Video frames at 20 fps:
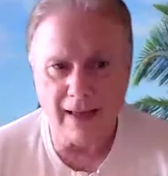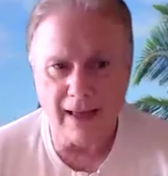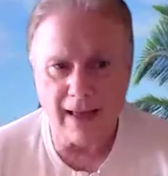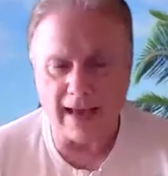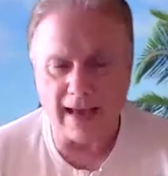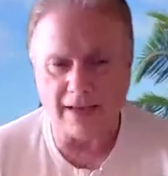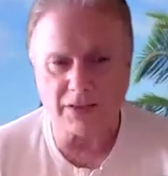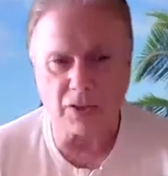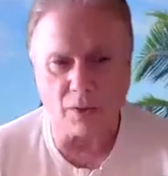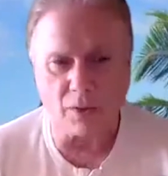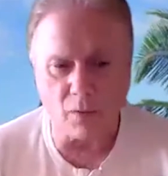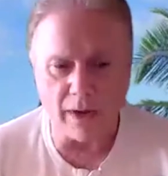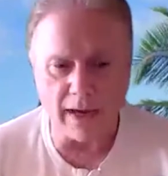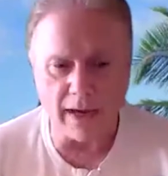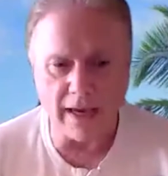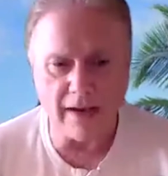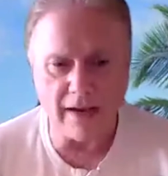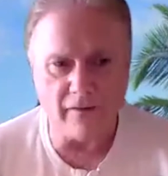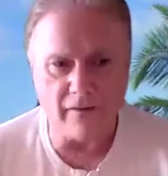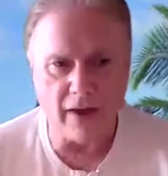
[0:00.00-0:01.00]
as a
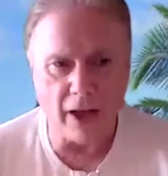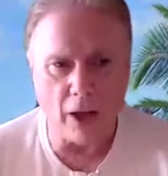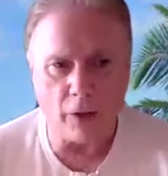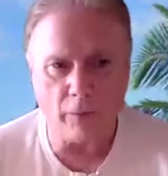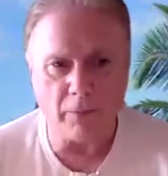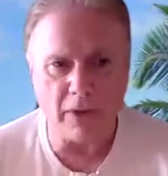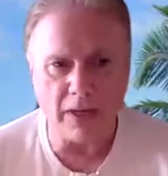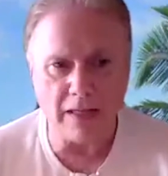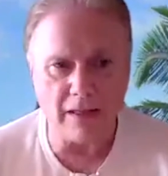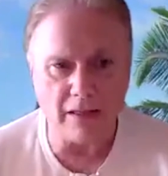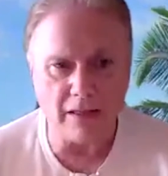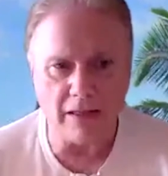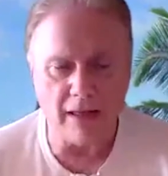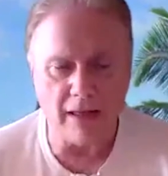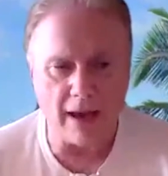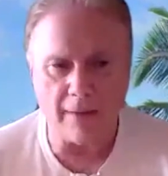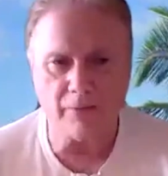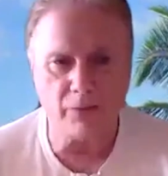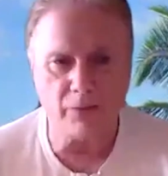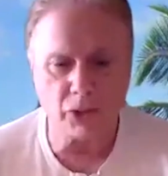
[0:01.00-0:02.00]
way of helping
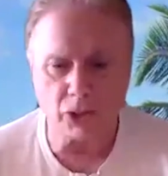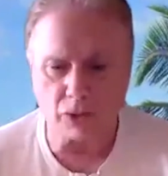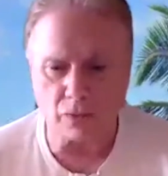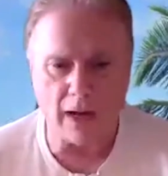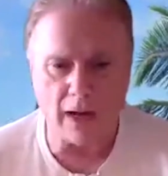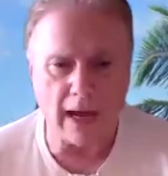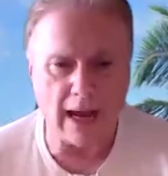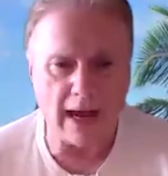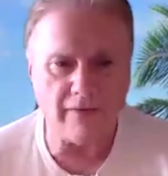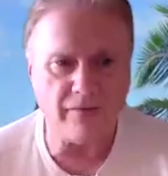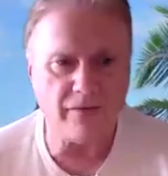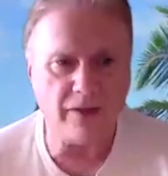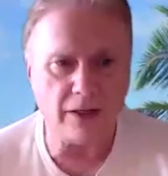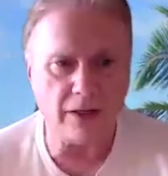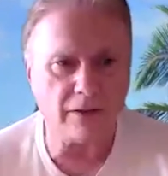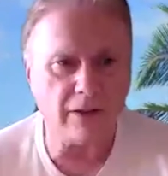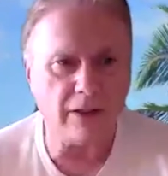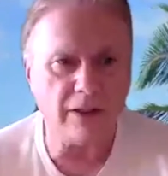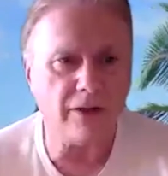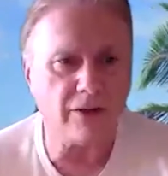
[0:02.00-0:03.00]
them drive
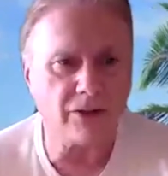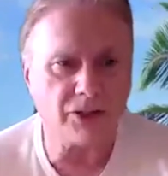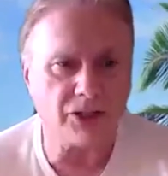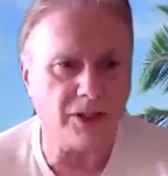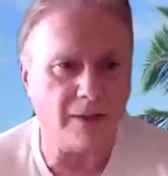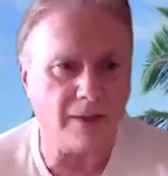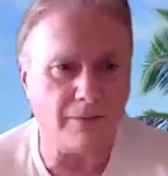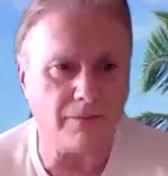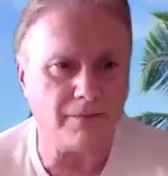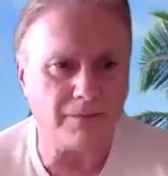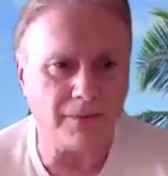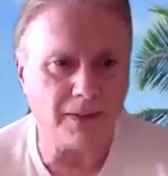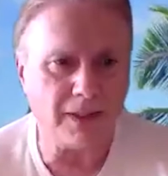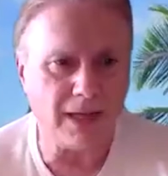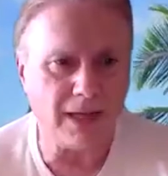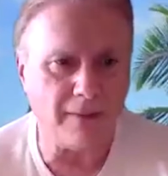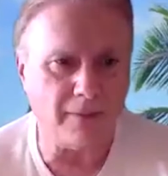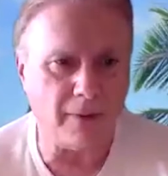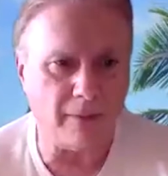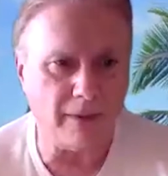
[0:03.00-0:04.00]
their leadership
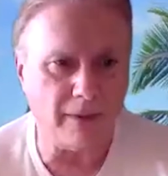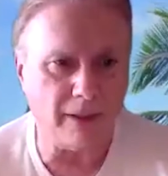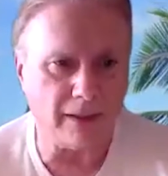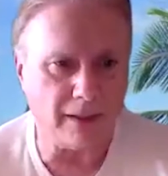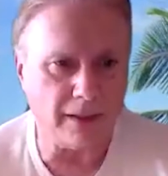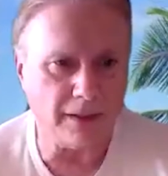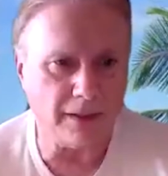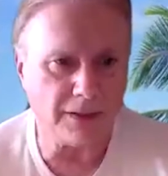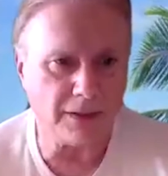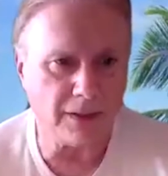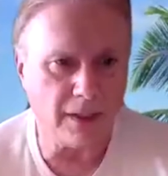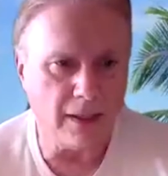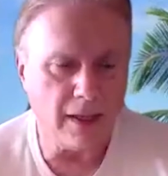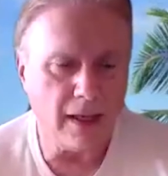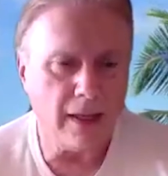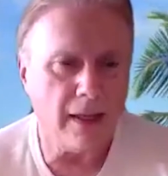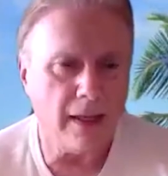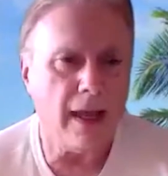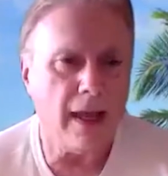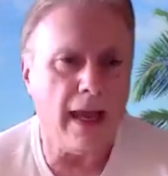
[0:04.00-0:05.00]
capabilities.
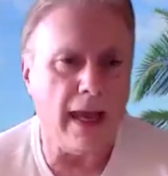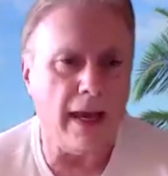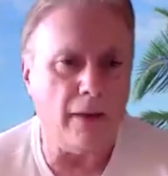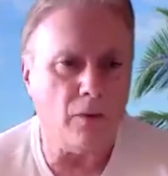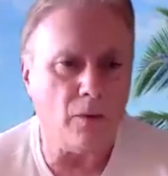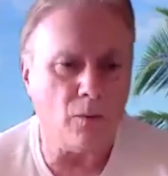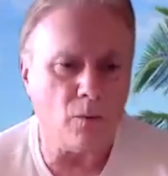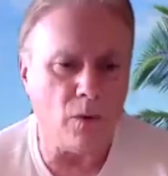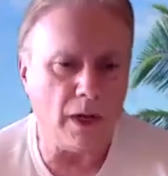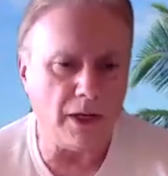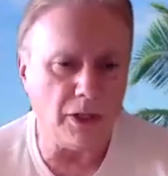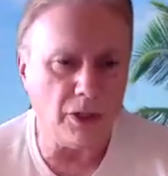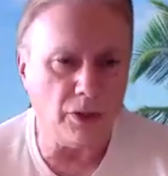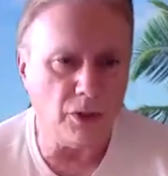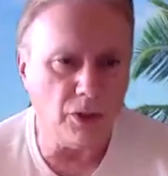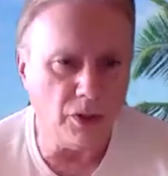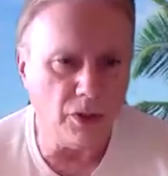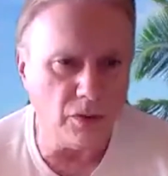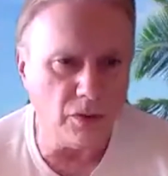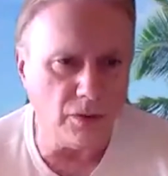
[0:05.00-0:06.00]
And when you
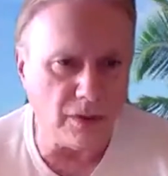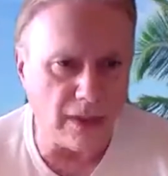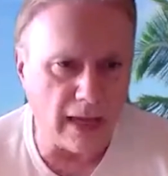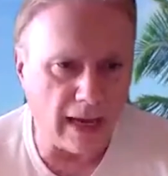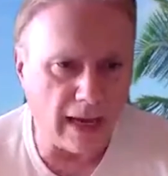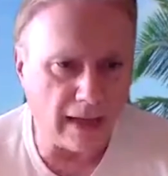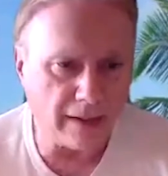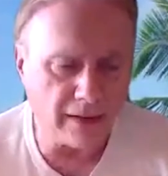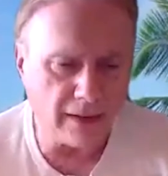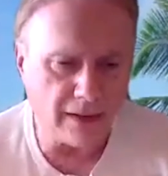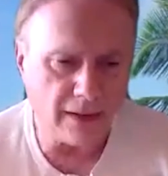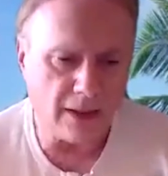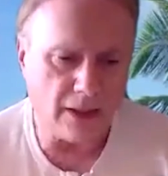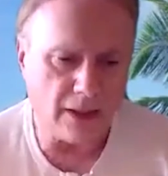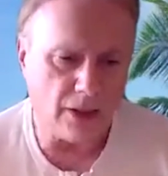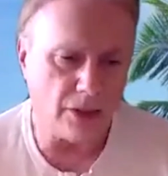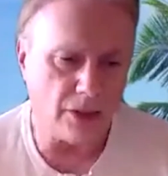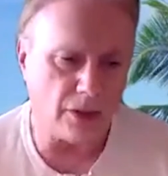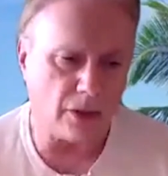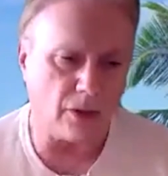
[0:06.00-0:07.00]
do that,
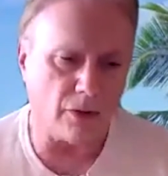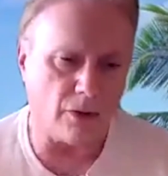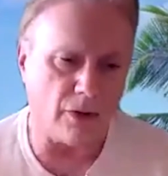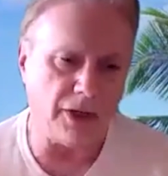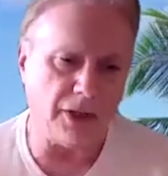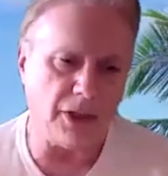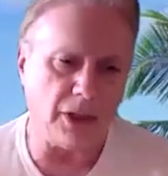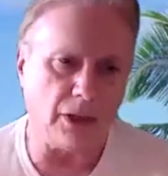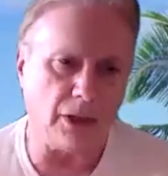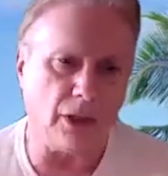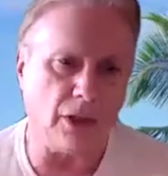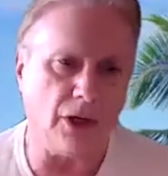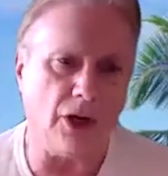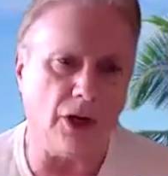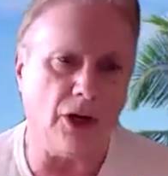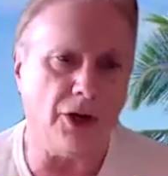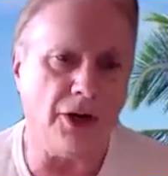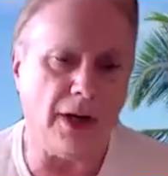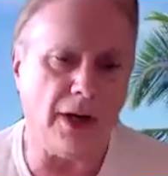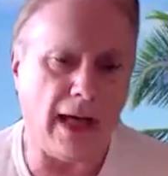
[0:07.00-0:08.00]
you're going to
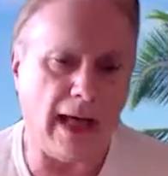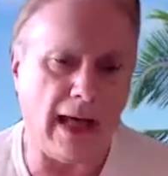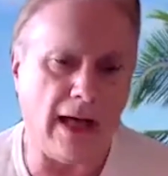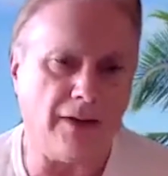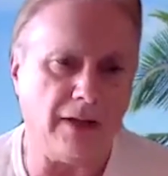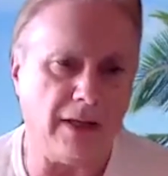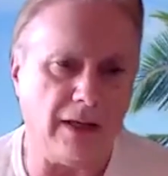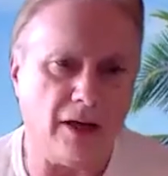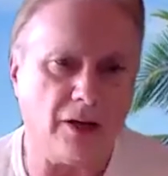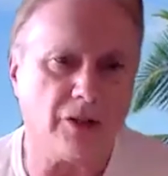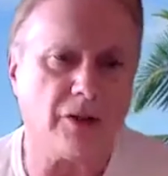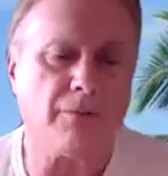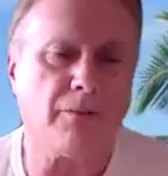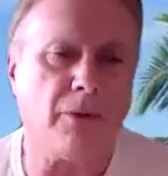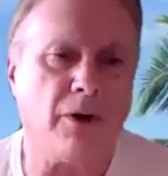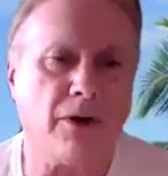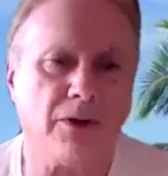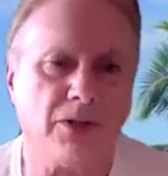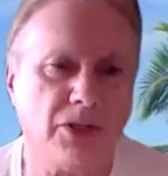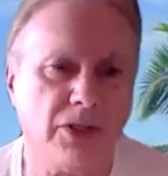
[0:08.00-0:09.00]
learn how the other
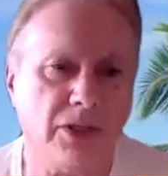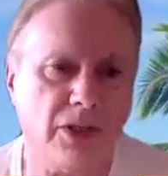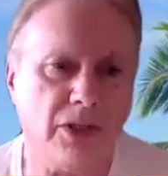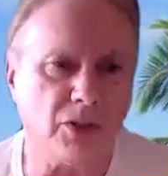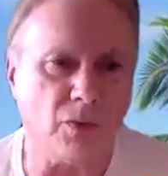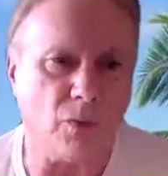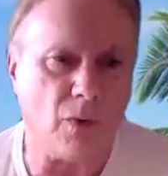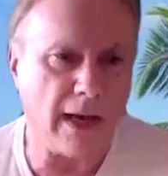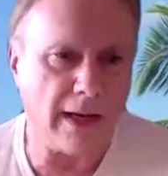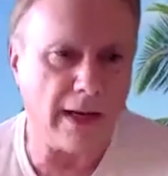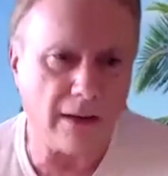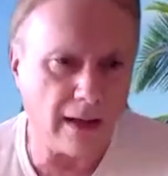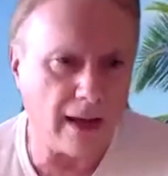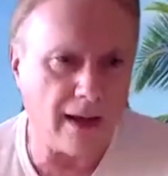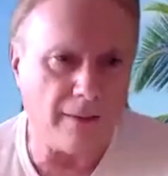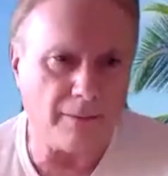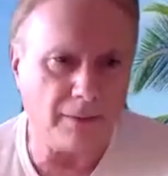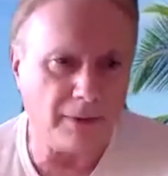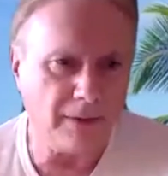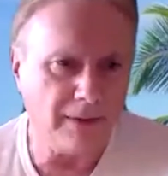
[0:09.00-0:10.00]
person is wired
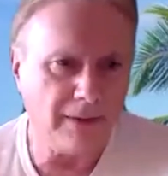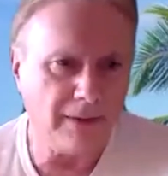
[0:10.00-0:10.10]
up.